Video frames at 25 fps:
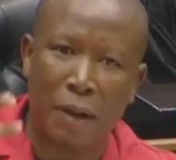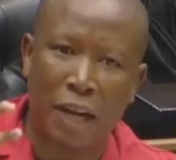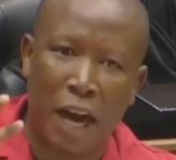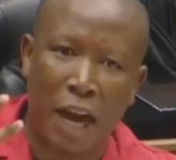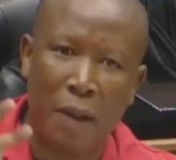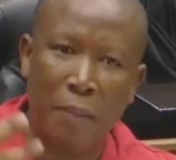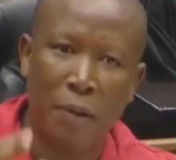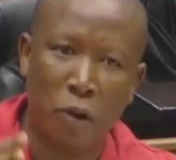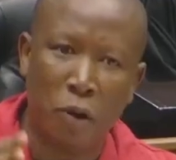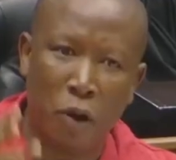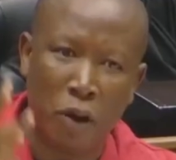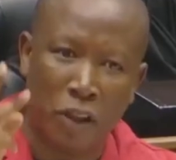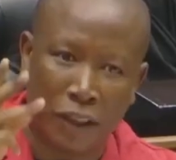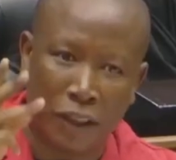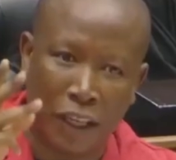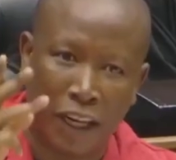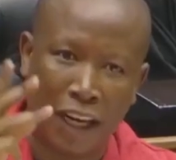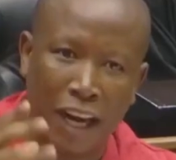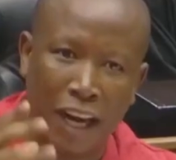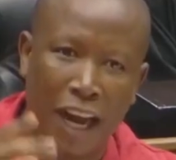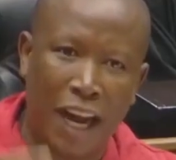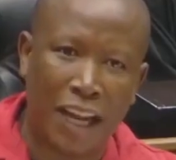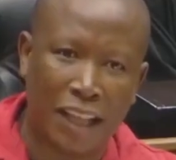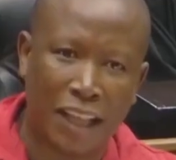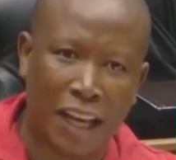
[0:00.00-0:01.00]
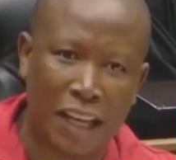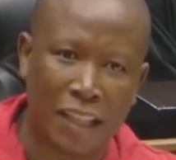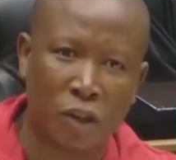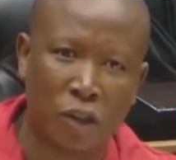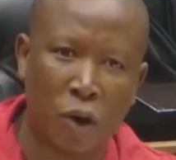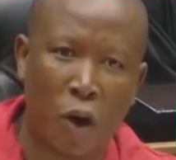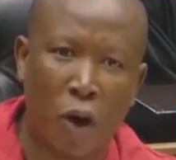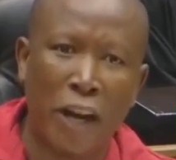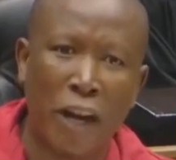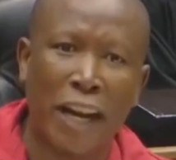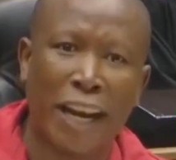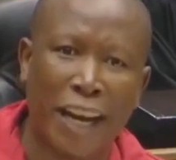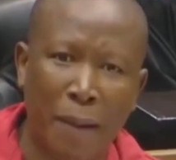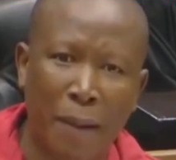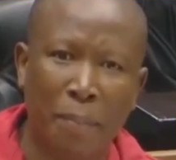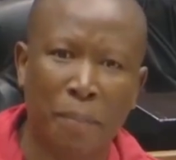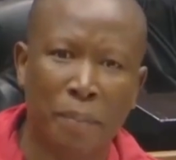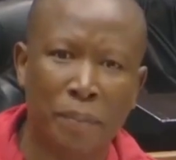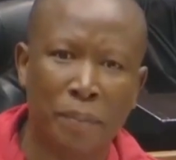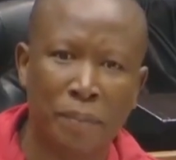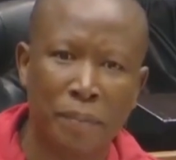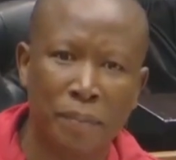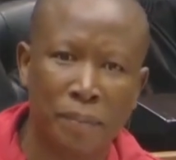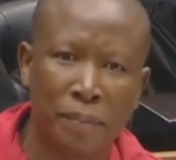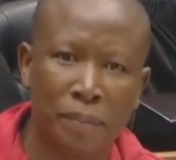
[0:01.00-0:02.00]
I'm coming on three others. No,
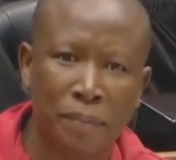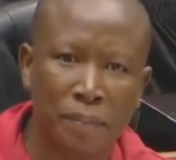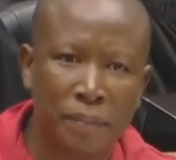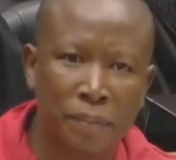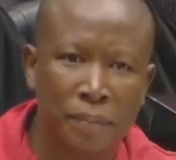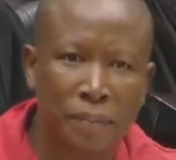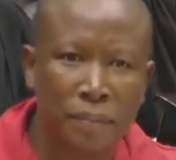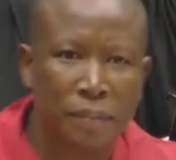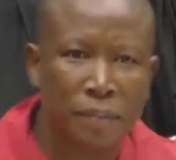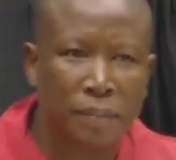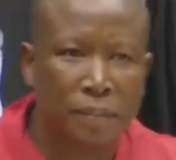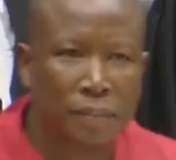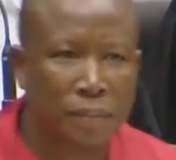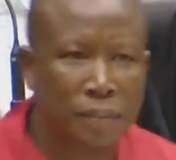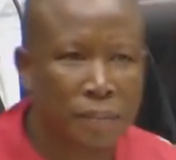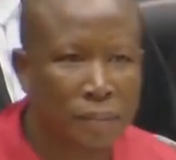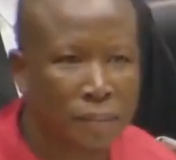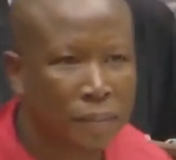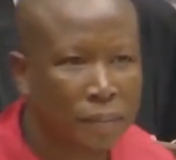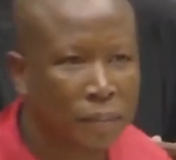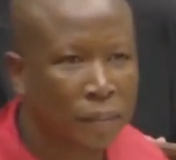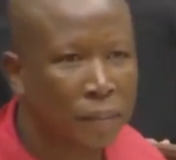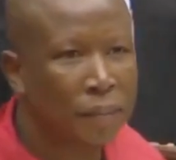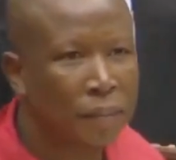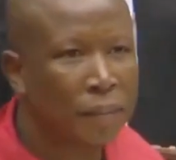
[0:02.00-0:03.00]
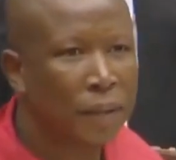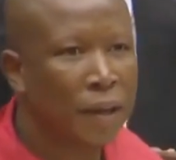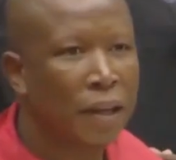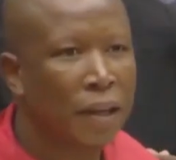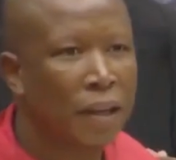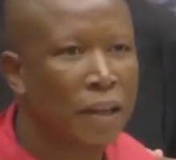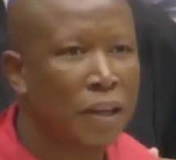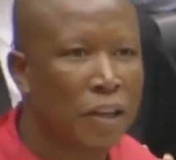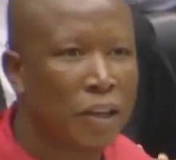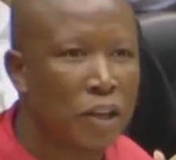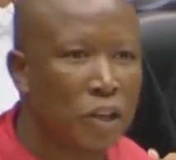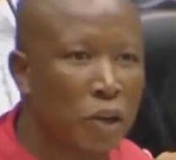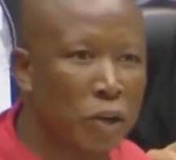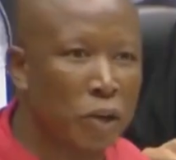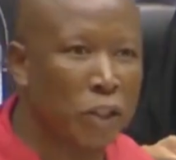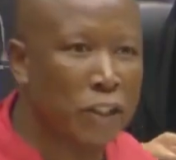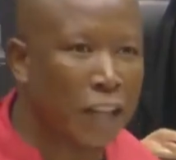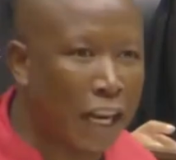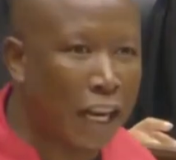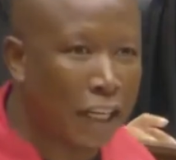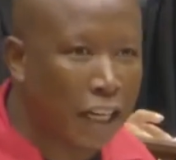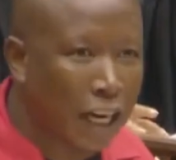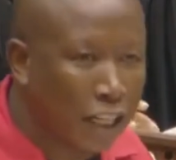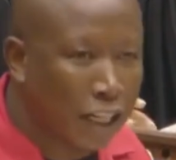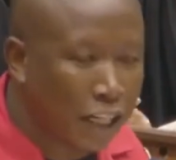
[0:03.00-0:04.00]
Honorable Malema, please sit you
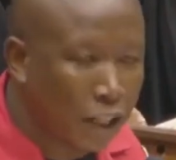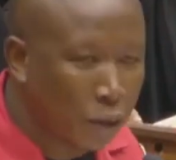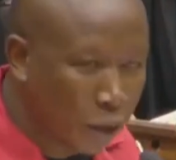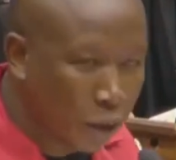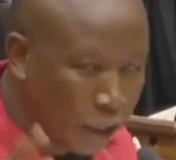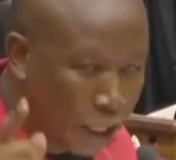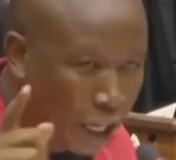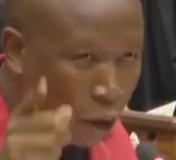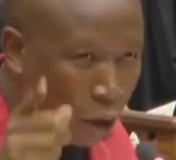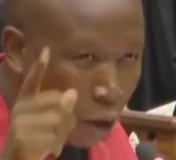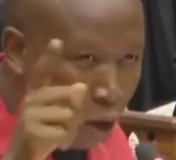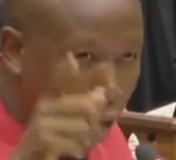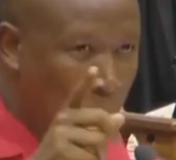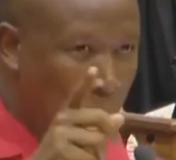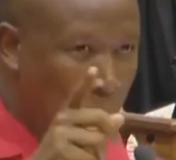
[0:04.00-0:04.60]
down. You started it with the